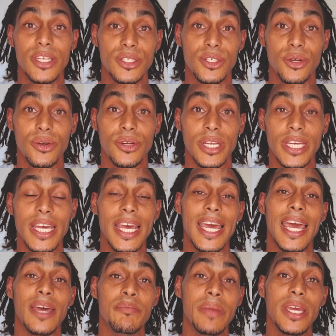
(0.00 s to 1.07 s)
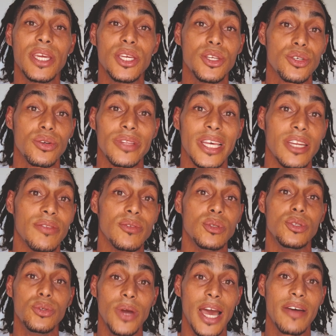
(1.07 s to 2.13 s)
attorney, and making sure that if you
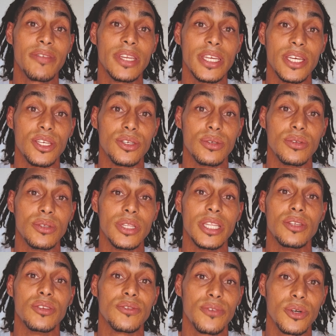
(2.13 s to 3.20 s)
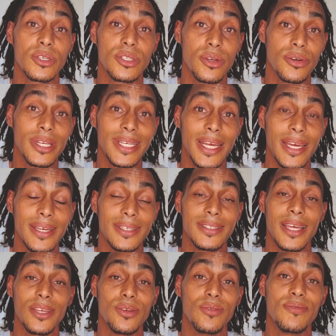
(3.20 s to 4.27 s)
do have any issues in those first 30 days
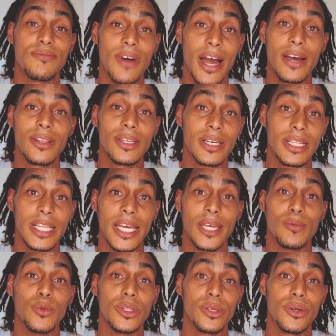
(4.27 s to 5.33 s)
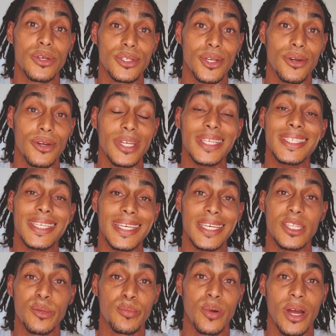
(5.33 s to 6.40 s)
that you file a claim with your attorney to
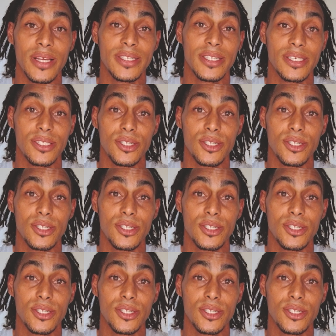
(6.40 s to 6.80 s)
get the process